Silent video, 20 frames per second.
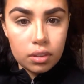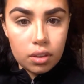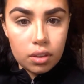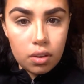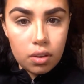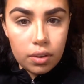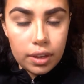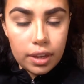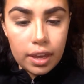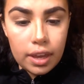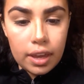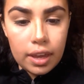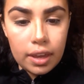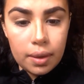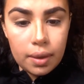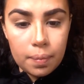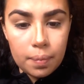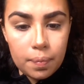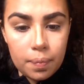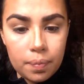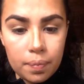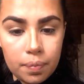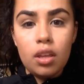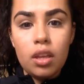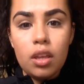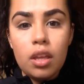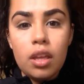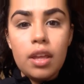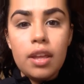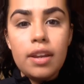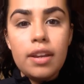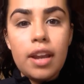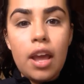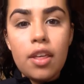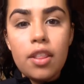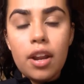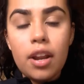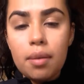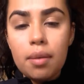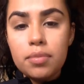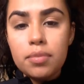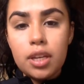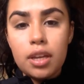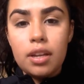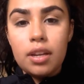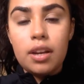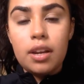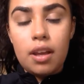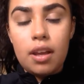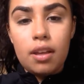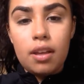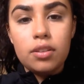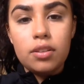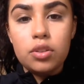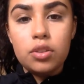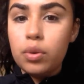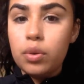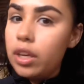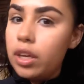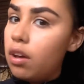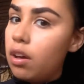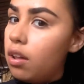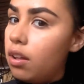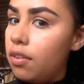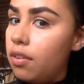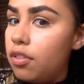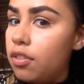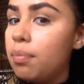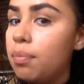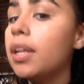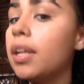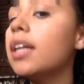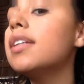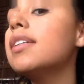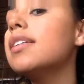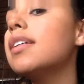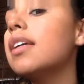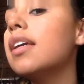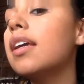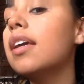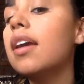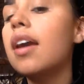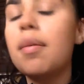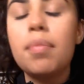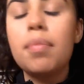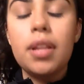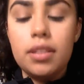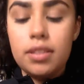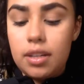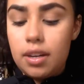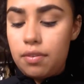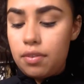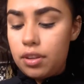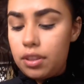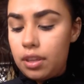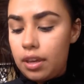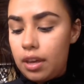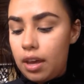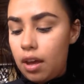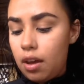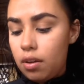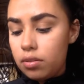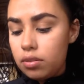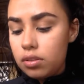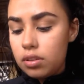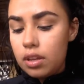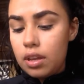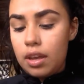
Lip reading: Okay, now that I'm done doing all of the blending, I blended everything out.